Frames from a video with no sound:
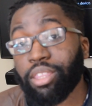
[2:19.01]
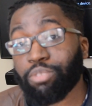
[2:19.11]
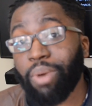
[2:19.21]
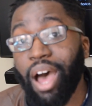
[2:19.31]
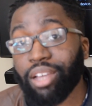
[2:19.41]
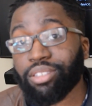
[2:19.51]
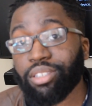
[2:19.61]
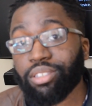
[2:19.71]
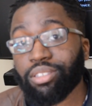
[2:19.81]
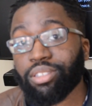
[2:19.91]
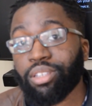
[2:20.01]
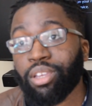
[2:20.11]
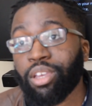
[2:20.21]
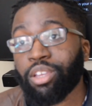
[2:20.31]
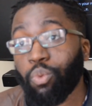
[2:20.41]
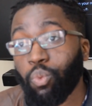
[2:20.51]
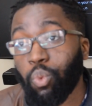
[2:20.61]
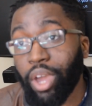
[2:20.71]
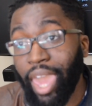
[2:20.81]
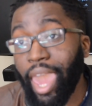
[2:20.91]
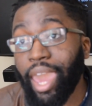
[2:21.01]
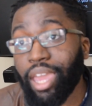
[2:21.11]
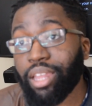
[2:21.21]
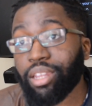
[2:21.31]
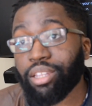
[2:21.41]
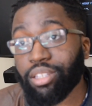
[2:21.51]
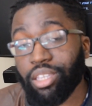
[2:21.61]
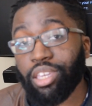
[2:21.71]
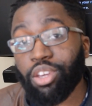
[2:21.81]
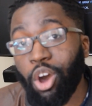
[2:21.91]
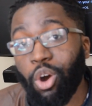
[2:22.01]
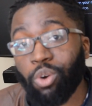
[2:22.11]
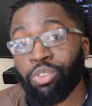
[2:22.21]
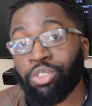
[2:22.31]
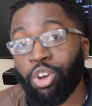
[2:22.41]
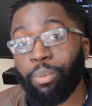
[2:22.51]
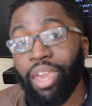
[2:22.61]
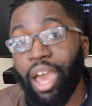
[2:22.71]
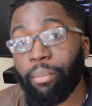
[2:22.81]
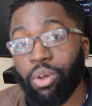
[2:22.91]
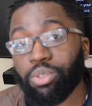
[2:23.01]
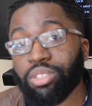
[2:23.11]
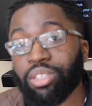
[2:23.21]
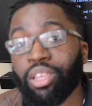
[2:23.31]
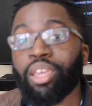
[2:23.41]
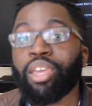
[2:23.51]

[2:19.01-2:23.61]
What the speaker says: boxes can decode Dolby Atmos,